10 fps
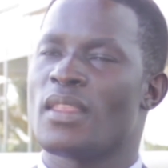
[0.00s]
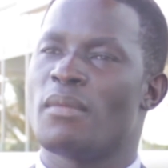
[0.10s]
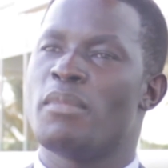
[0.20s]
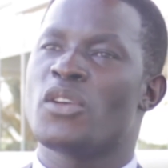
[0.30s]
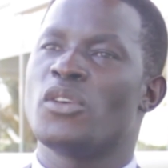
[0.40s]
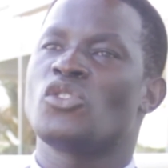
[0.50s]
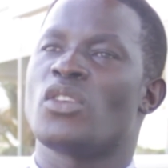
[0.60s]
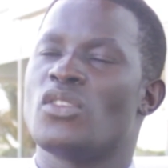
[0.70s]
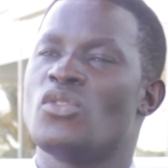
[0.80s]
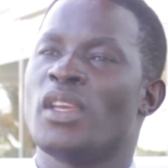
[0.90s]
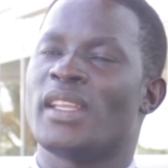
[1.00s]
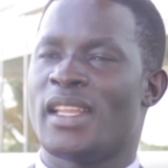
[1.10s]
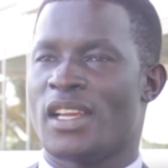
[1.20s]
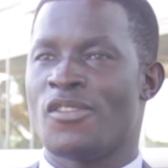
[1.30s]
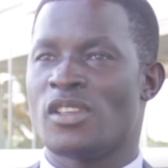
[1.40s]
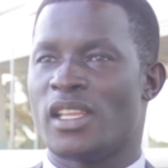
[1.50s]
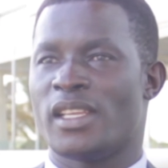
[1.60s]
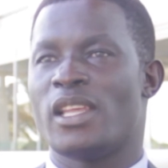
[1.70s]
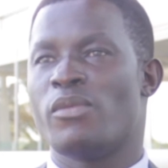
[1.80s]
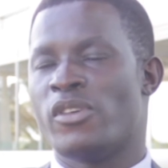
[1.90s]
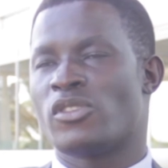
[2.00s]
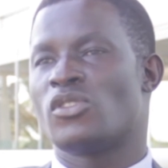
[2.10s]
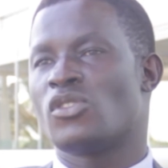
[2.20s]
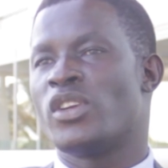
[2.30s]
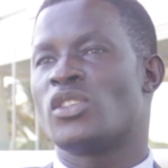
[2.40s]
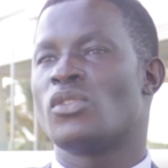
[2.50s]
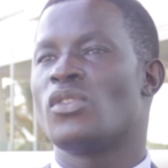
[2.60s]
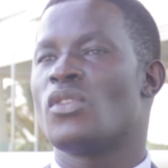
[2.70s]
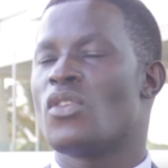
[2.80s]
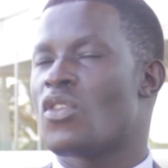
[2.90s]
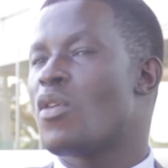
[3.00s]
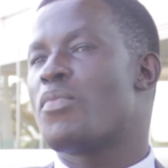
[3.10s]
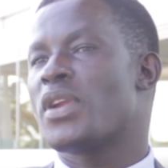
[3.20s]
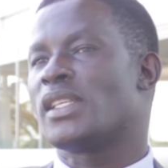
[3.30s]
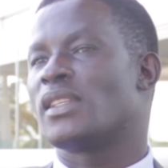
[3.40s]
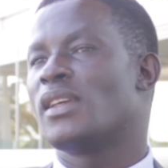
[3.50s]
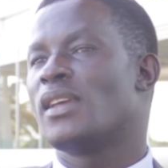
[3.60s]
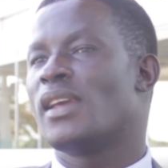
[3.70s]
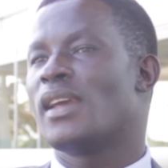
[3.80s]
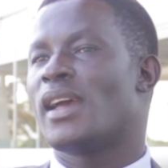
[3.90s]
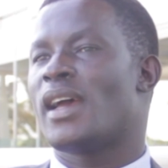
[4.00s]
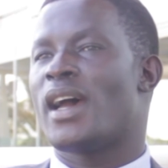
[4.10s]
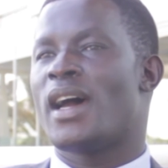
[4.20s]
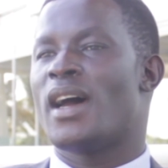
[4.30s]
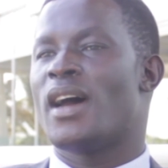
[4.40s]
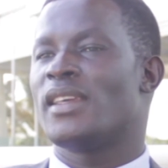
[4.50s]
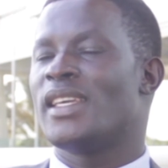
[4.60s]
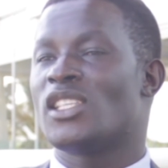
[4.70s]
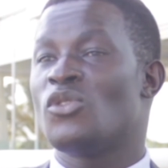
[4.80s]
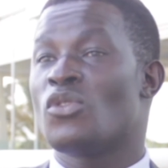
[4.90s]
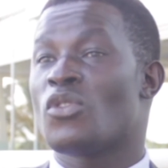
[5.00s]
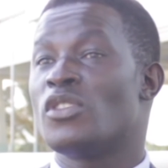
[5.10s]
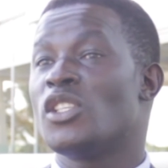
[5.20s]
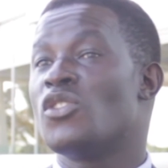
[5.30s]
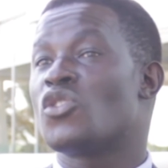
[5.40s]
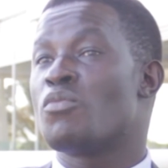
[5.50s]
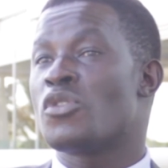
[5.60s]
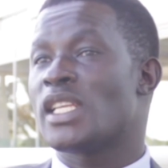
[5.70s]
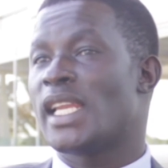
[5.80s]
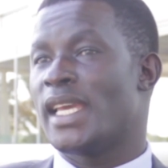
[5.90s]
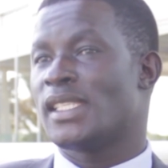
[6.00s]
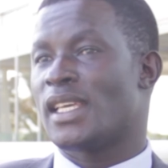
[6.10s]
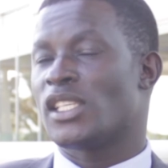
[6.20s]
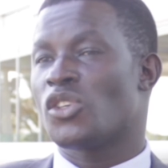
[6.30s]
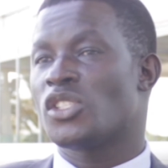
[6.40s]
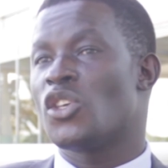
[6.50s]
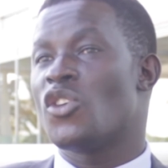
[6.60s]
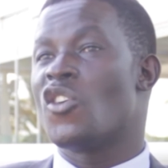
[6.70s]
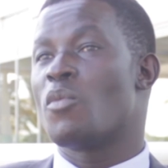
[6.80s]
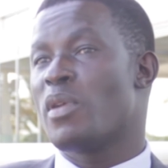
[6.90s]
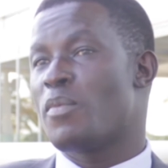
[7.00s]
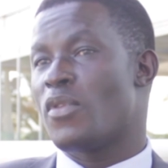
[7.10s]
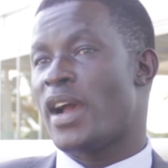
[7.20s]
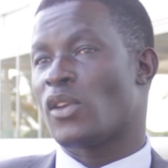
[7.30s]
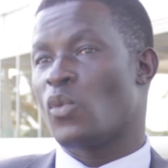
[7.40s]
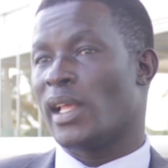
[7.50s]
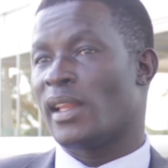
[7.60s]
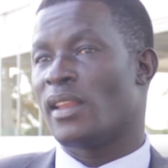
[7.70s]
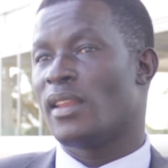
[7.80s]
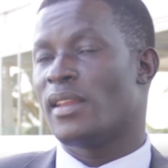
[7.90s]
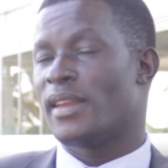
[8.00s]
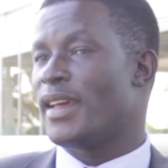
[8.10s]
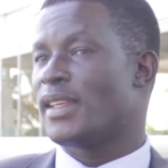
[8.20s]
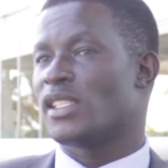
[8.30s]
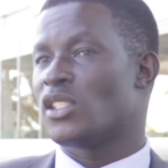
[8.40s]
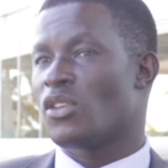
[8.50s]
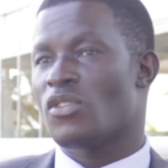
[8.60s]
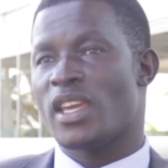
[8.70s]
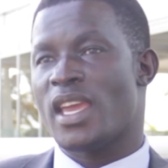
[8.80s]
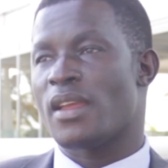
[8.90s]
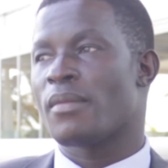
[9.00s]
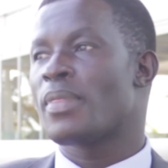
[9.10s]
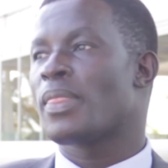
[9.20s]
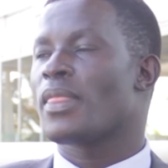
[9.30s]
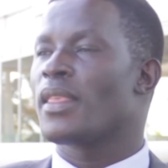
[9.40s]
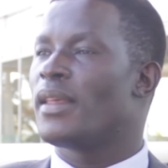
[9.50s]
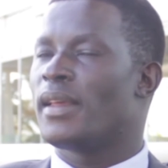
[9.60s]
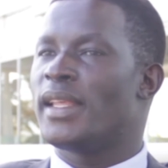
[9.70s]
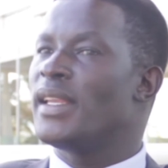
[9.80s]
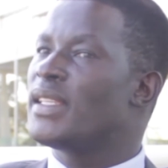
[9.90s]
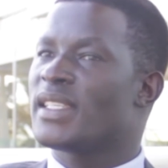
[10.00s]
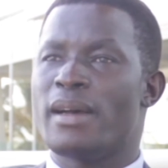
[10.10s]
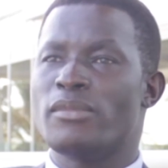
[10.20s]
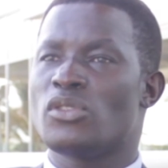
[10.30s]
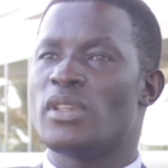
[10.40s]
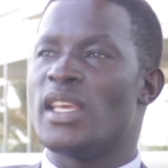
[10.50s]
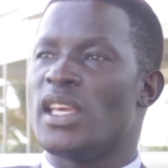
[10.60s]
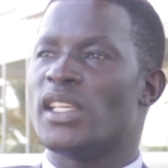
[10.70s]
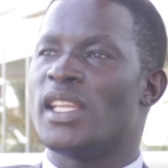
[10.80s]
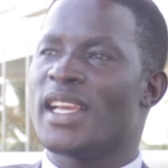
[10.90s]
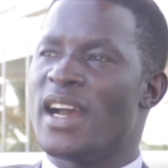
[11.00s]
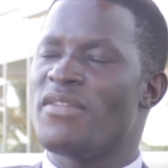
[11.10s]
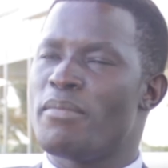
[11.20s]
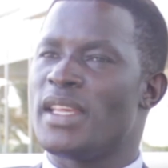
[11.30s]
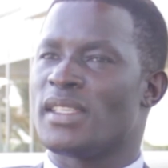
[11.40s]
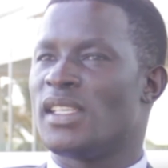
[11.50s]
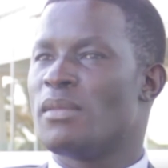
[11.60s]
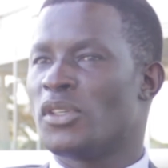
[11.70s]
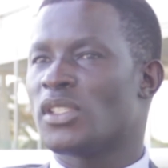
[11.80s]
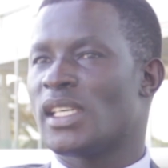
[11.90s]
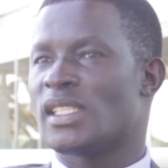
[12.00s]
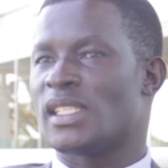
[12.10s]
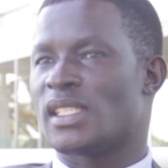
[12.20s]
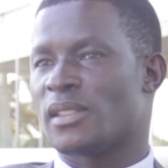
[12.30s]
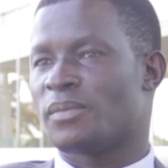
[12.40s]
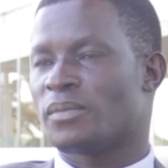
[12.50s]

because you're doing it at a continent, then we're also not going to cooperate, yet you continue to brutalize and torture your own people at will? That is not okay. Then it comes to the government, in most cases,